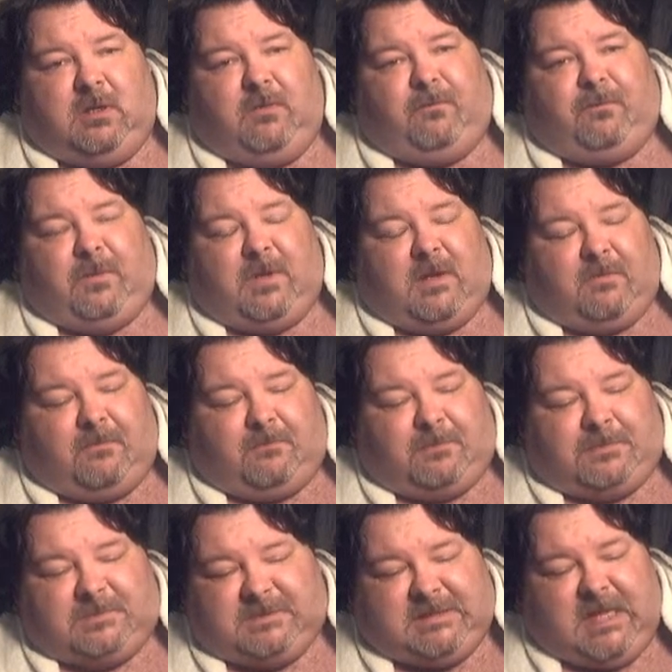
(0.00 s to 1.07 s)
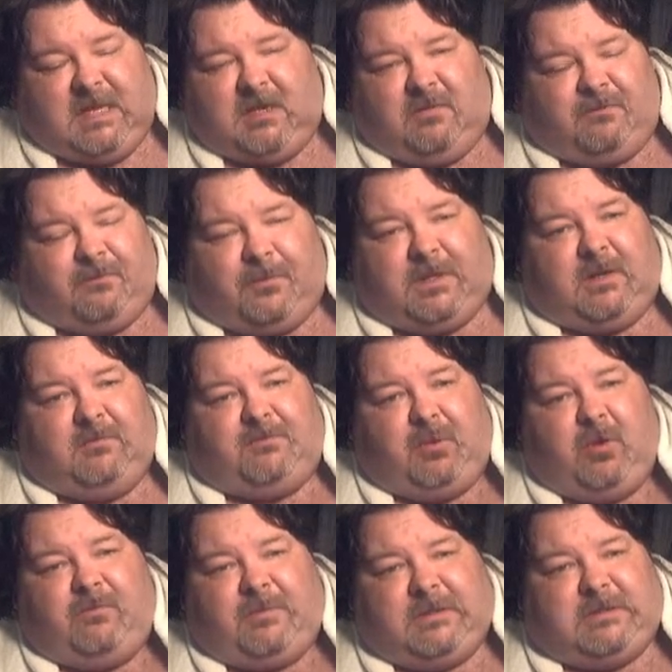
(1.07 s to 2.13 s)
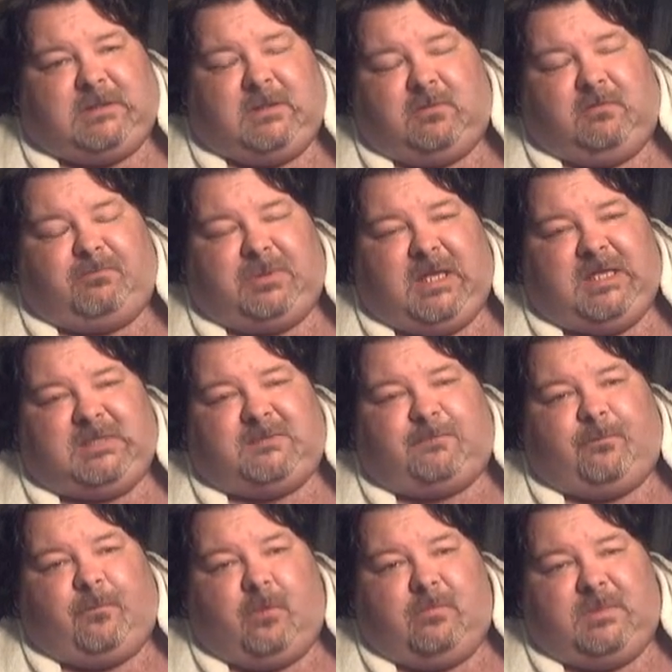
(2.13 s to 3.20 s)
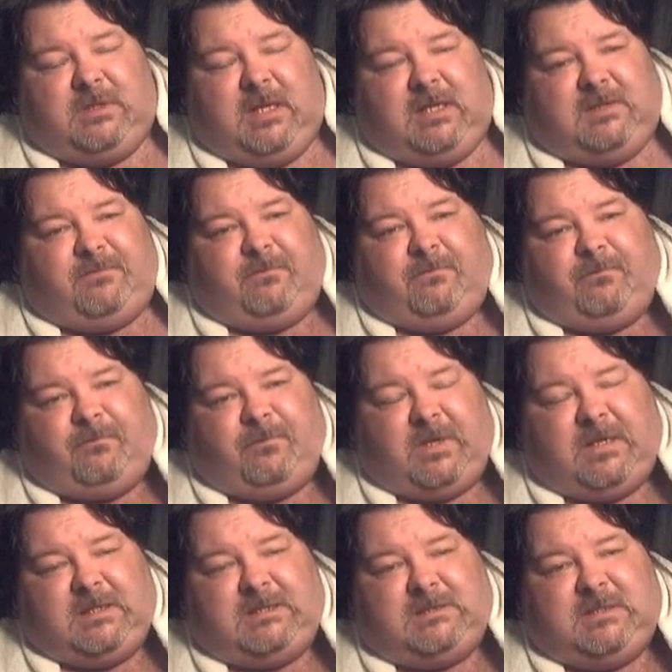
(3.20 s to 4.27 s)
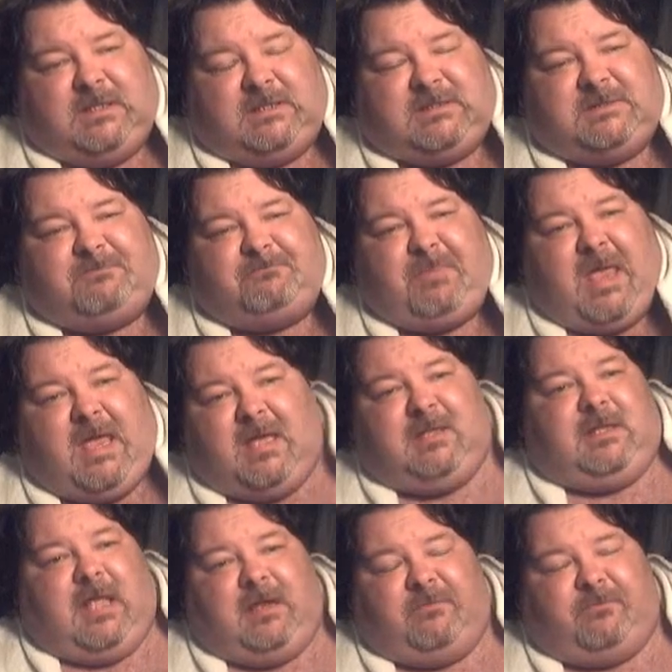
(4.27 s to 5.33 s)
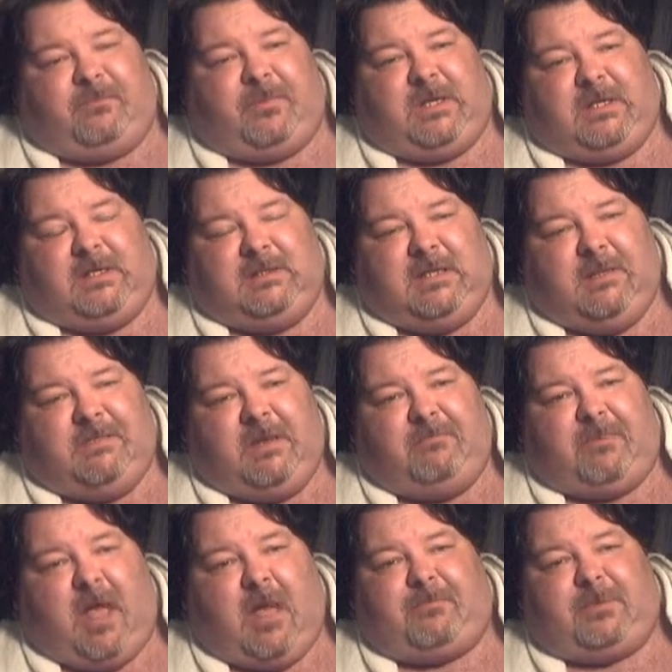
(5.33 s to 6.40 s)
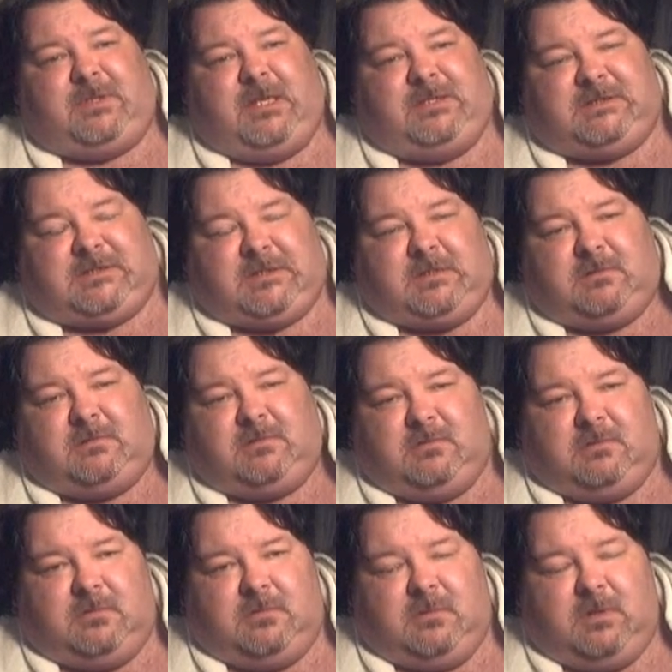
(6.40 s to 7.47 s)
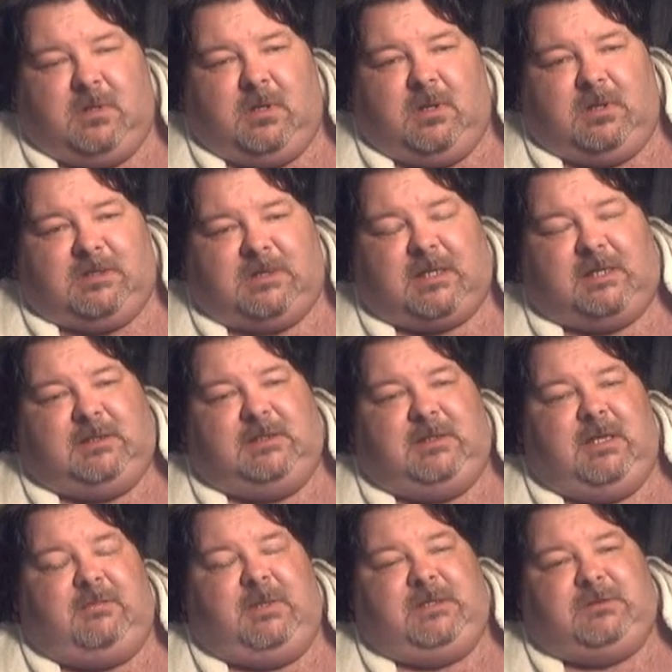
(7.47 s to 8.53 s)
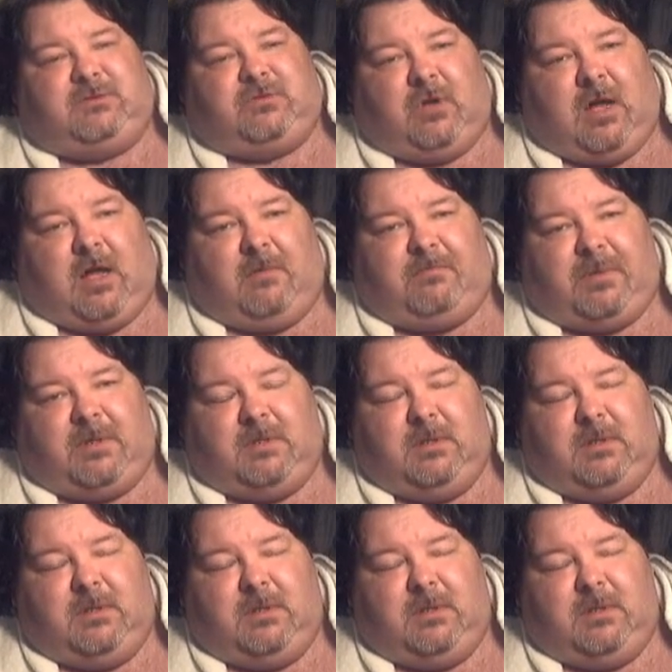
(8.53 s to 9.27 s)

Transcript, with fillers: You friggin' set a friggin' perfect little place for them and they friggin' expand like friggin' a lemming population. It's like a lemming drop.